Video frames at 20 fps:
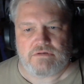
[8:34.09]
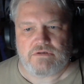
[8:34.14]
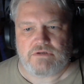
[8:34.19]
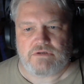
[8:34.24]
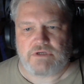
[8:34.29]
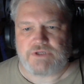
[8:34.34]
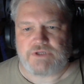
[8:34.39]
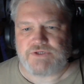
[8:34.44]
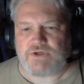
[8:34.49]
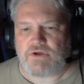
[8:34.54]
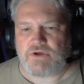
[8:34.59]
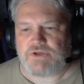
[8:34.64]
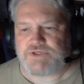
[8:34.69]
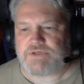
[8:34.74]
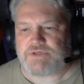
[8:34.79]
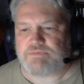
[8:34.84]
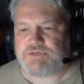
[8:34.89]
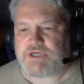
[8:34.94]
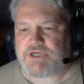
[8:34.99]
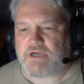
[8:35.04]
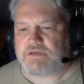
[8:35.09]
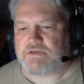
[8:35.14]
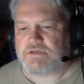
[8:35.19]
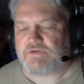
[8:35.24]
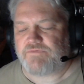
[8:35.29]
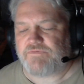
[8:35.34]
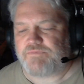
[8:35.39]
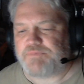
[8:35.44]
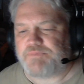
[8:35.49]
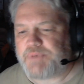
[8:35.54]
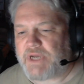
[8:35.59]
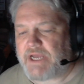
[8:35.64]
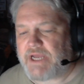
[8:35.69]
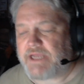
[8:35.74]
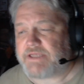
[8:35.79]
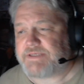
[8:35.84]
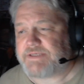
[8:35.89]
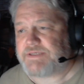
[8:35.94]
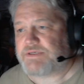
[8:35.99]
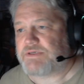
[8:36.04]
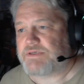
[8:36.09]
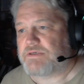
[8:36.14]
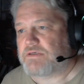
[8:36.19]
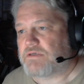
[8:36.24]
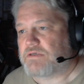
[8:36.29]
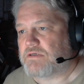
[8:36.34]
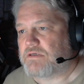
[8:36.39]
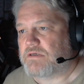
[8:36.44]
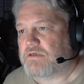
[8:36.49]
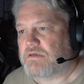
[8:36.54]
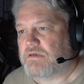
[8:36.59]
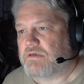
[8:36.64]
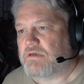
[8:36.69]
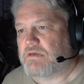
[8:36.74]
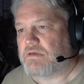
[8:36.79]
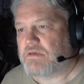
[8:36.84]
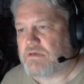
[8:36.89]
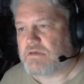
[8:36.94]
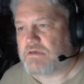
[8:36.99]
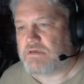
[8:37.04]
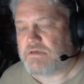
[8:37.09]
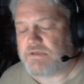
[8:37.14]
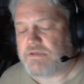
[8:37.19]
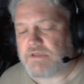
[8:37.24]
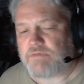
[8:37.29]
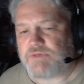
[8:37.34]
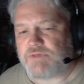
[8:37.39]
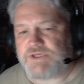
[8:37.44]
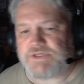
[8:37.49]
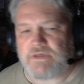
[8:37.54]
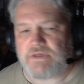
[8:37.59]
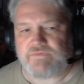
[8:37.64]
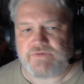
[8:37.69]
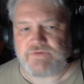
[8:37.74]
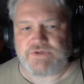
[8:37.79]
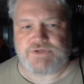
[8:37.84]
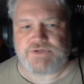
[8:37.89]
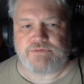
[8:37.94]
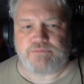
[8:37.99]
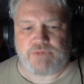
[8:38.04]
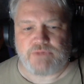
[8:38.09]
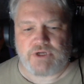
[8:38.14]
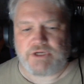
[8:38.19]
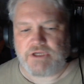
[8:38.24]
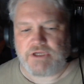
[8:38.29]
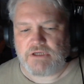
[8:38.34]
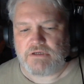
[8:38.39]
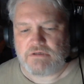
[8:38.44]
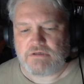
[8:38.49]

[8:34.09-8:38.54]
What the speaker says: it's all subjective. But let me save you some money.